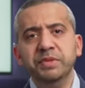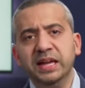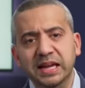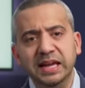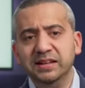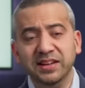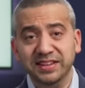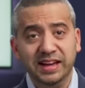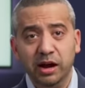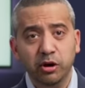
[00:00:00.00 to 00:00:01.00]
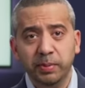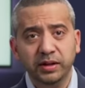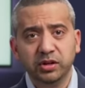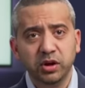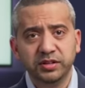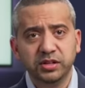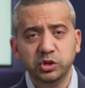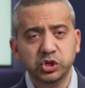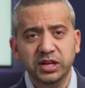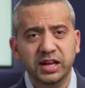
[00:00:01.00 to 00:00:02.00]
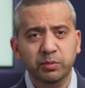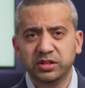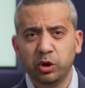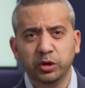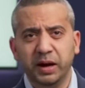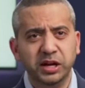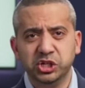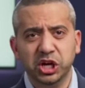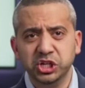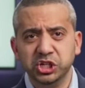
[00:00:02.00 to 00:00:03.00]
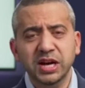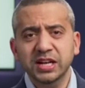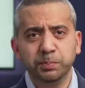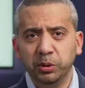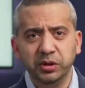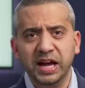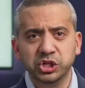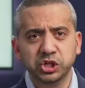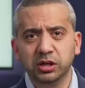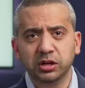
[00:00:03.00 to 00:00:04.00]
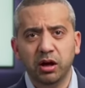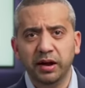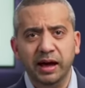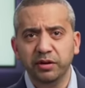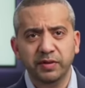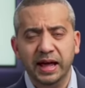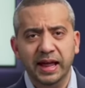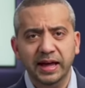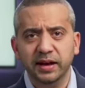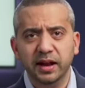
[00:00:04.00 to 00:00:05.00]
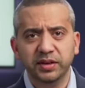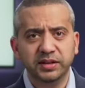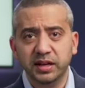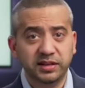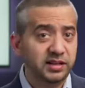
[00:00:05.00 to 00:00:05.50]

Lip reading: He doesn't care about the Constitution. He was told by a judge to pull National Guard out of LA and other cities.